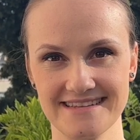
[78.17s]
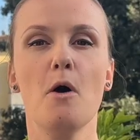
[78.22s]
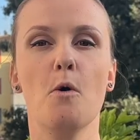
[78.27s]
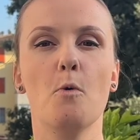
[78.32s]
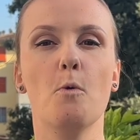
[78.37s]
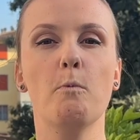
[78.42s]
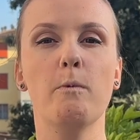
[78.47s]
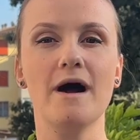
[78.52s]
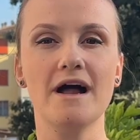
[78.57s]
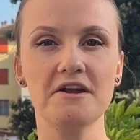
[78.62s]

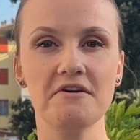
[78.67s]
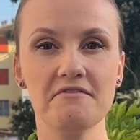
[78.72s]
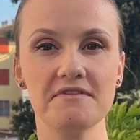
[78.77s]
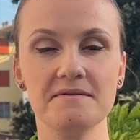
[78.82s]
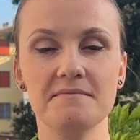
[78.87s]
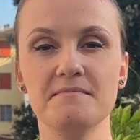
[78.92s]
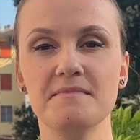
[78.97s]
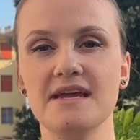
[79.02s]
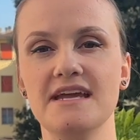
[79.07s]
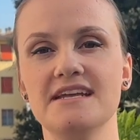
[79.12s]
One of
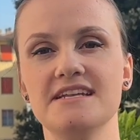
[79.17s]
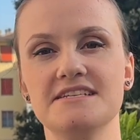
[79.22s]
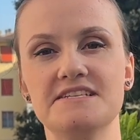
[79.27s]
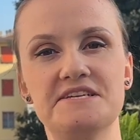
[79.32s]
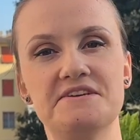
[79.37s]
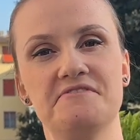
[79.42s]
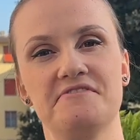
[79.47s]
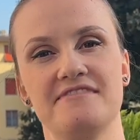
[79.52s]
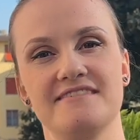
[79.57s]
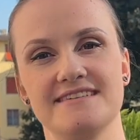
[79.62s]
the main
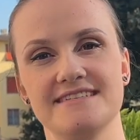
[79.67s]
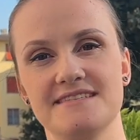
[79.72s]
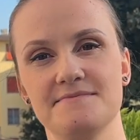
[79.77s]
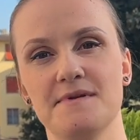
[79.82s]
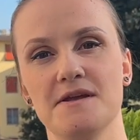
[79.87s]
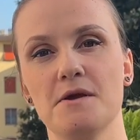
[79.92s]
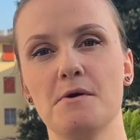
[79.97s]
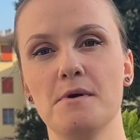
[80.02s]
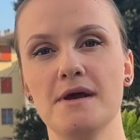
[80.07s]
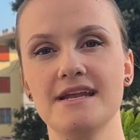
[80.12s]
differences
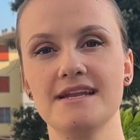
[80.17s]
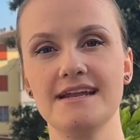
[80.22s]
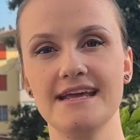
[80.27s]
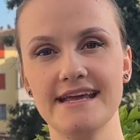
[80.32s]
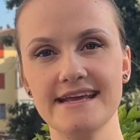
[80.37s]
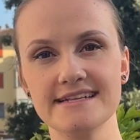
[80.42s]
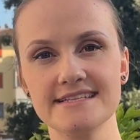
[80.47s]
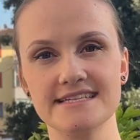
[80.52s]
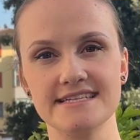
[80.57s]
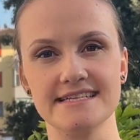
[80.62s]
between
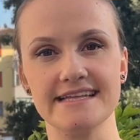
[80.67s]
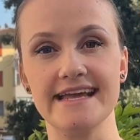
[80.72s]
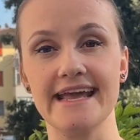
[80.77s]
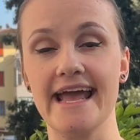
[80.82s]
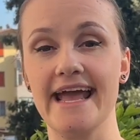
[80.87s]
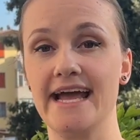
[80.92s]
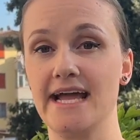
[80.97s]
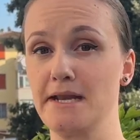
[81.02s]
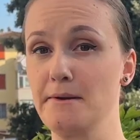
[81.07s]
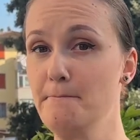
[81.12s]
Italy
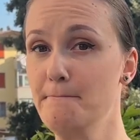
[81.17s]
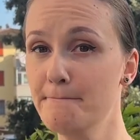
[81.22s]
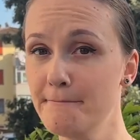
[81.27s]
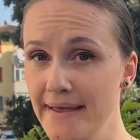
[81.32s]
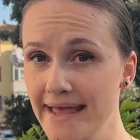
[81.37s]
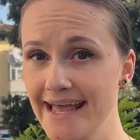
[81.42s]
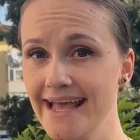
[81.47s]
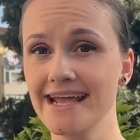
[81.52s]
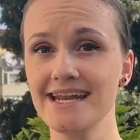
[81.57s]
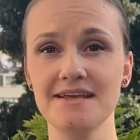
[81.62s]
and
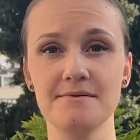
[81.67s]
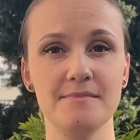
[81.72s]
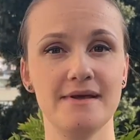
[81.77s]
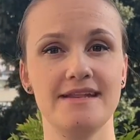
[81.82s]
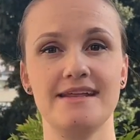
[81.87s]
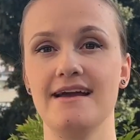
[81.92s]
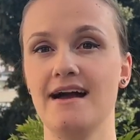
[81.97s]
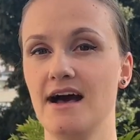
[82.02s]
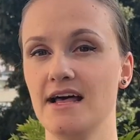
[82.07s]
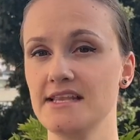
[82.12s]

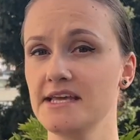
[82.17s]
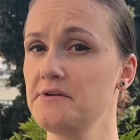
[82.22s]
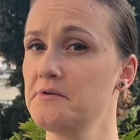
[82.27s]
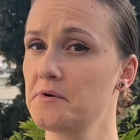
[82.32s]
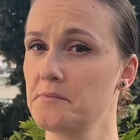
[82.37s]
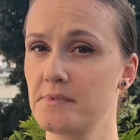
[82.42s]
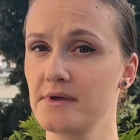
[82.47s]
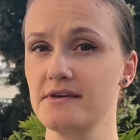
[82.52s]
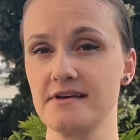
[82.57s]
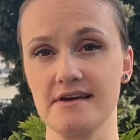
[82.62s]
many other
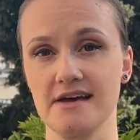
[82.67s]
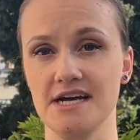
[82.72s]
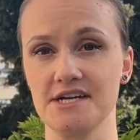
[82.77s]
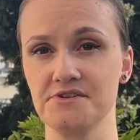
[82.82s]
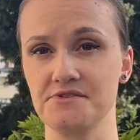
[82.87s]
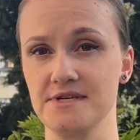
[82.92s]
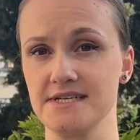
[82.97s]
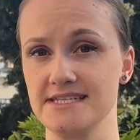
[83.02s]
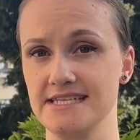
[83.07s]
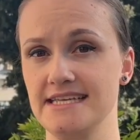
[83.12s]
European
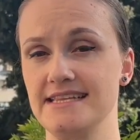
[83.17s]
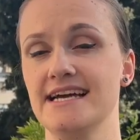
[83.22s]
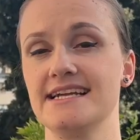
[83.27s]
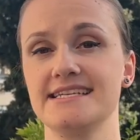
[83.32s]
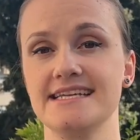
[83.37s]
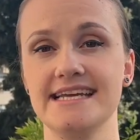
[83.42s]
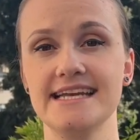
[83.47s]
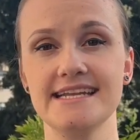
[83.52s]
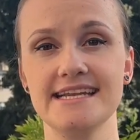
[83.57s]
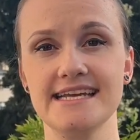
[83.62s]
countries is that
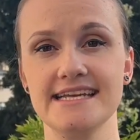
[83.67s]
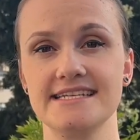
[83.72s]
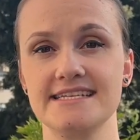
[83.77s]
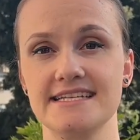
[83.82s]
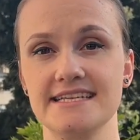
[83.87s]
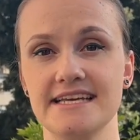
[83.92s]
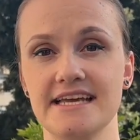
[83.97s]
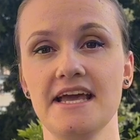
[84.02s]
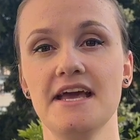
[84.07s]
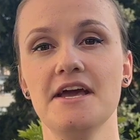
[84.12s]
in
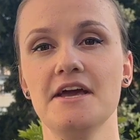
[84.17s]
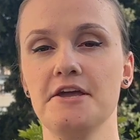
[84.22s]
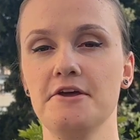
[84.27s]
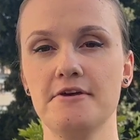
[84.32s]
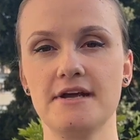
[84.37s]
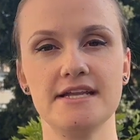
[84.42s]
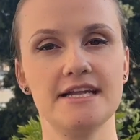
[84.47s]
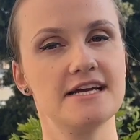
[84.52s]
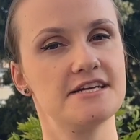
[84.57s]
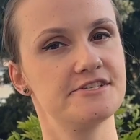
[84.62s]
Italy you
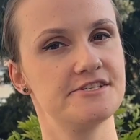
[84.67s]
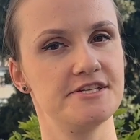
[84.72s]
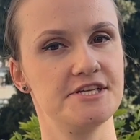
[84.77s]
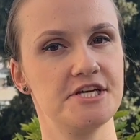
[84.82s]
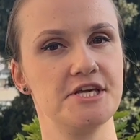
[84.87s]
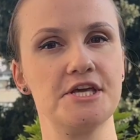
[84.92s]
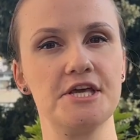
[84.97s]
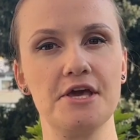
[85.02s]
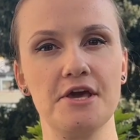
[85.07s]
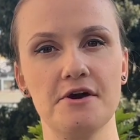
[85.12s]
can actually
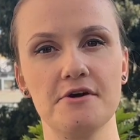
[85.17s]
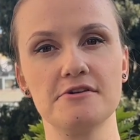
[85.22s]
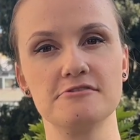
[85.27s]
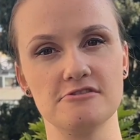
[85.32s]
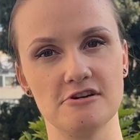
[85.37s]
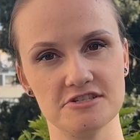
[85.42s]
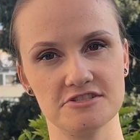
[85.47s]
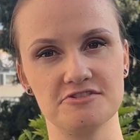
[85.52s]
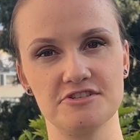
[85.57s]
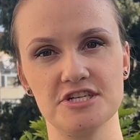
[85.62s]
go
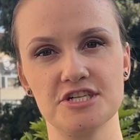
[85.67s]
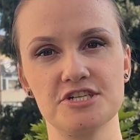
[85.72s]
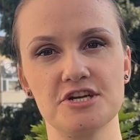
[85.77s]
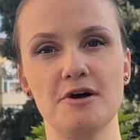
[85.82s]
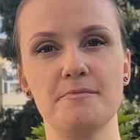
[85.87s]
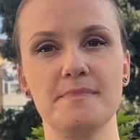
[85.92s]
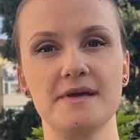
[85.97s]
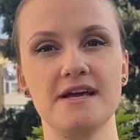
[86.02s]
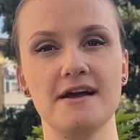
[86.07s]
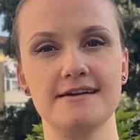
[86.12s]
grocery
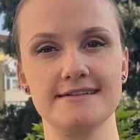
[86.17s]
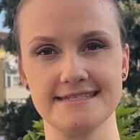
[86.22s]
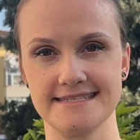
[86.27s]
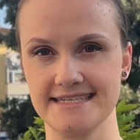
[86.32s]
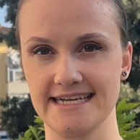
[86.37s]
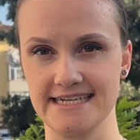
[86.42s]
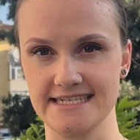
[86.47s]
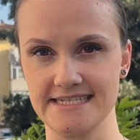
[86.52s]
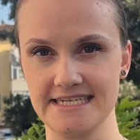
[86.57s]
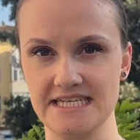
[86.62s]
shopping on
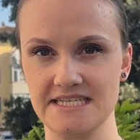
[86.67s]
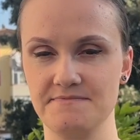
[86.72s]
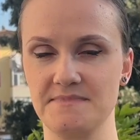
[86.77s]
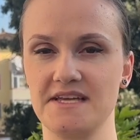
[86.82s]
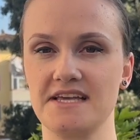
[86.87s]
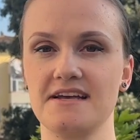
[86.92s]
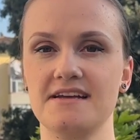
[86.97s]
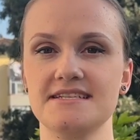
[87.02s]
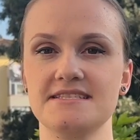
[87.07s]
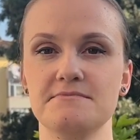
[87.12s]
Sundays,
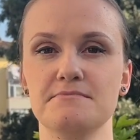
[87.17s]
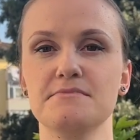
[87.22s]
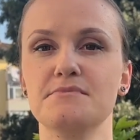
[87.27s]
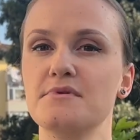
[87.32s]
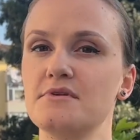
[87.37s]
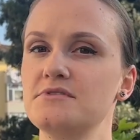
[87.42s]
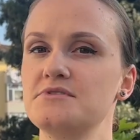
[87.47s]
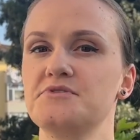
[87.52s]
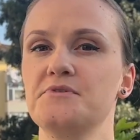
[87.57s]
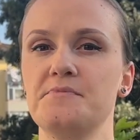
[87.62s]
because
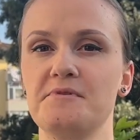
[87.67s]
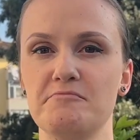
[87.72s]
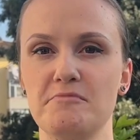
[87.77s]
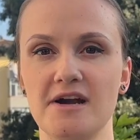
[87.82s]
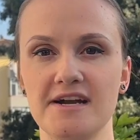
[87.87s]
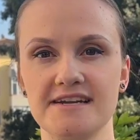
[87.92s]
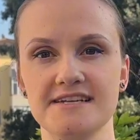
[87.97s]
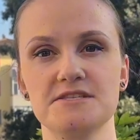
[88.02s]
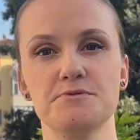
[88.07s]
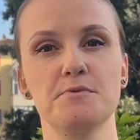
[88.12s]
most
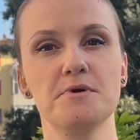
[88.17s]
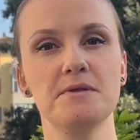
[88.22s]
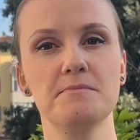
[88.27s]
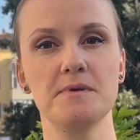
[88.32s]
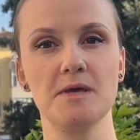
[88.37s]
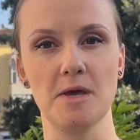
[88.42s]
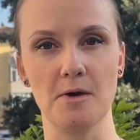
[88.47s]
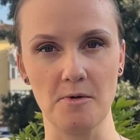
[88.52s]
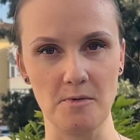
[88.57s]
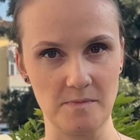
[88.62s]
supermarkets will
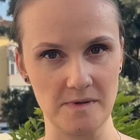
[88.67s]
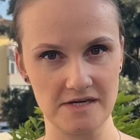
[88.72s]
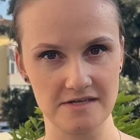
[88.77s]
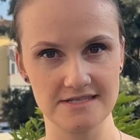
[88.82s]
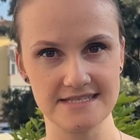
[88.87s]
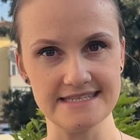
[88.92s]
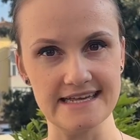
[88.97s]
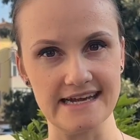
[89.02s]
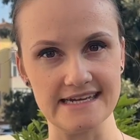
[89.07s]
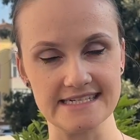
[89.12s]
be open
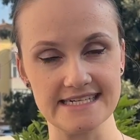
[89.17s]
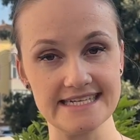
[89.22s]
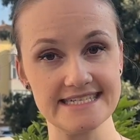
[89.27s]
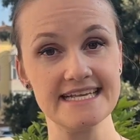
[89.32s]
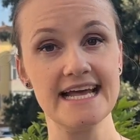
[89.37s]
on Sundays,